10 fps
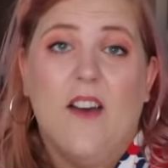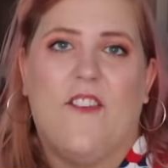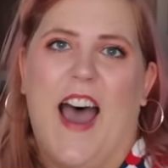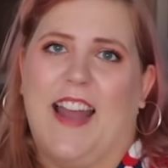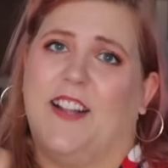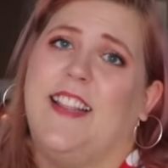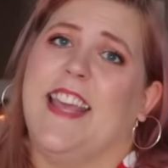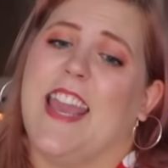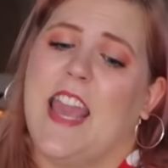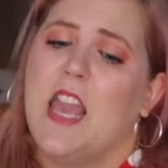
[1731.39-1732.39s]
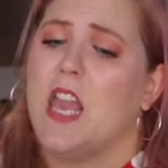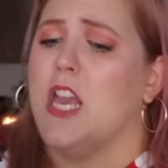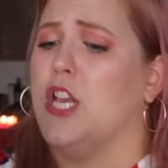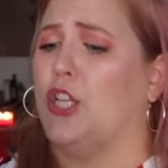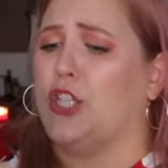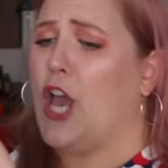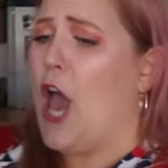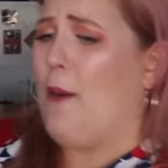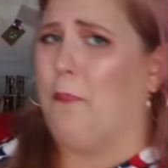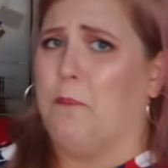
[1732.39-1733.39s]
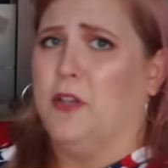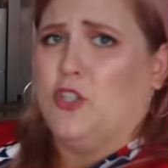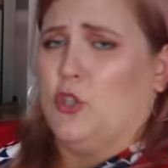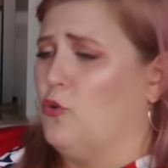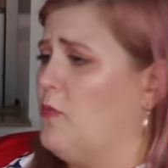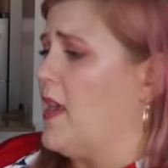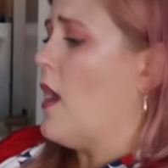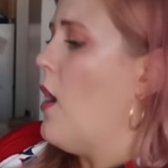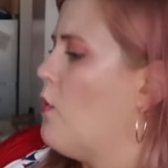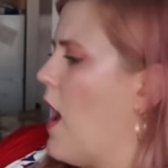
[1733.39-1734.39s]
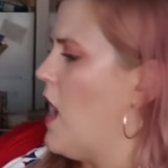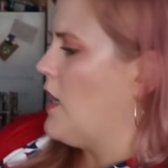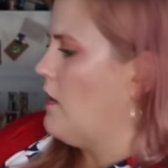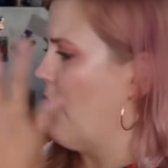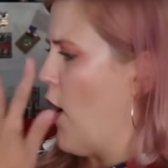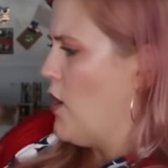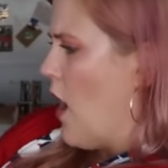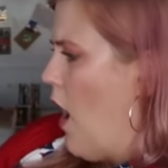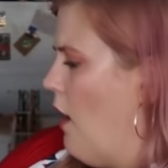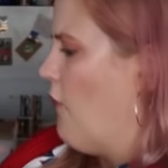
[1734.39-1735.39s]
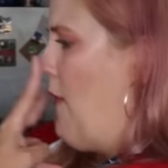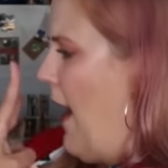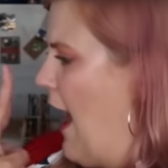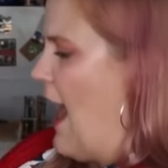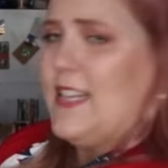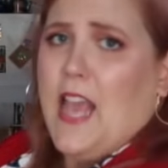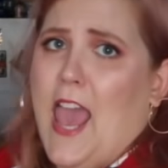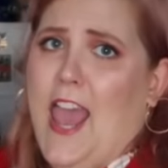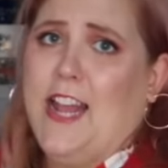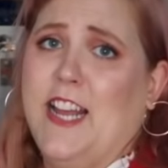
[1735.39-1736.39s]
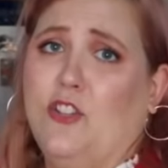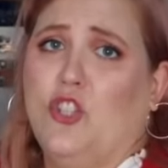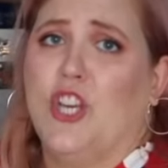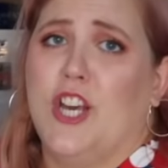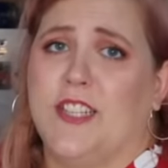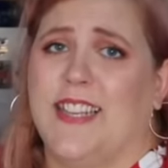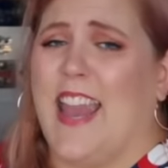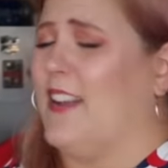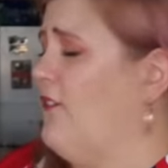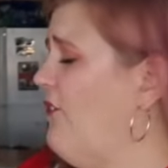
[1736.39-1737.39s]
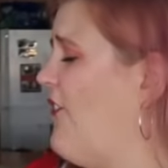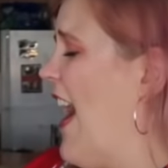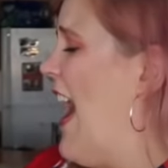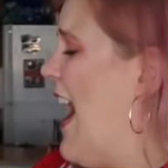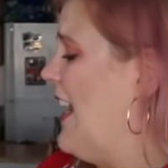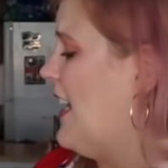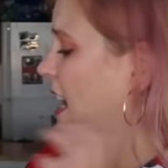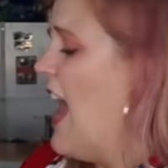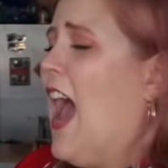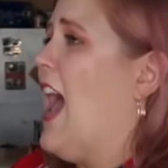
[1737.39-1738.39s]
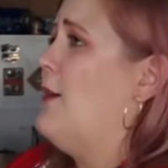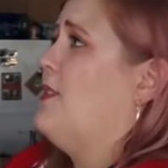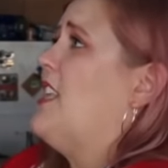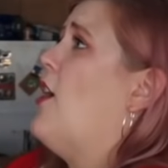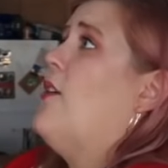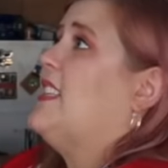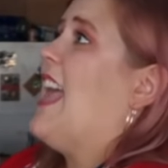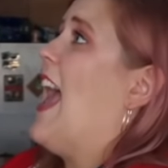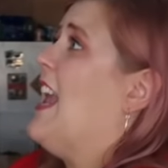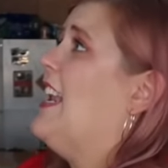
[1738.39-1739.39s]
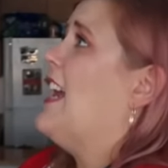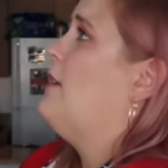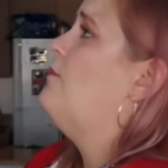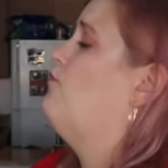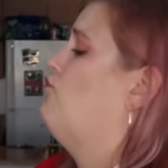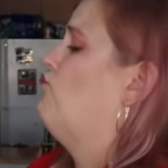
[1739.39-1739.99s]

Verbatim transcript: Finally, it's happened to me right in front of my eyes, and I just can't fight it. I'm so excited,